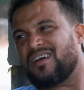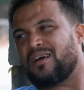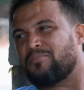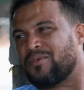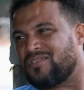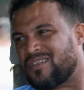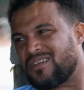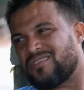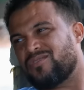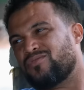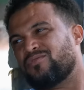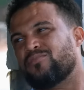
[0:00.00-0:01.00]
can't be
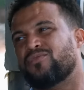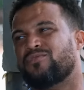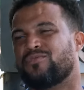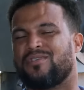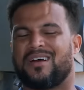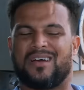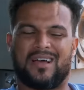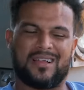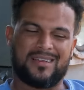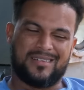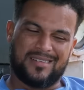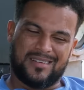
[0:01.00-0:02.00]
starting tomorrow
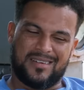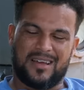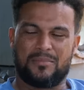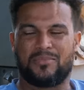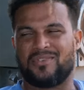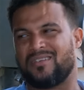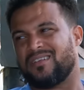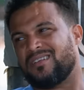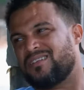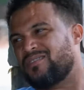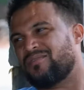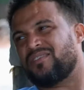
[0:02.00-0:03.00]
and I'm still
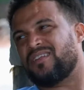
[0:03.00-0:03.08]
in this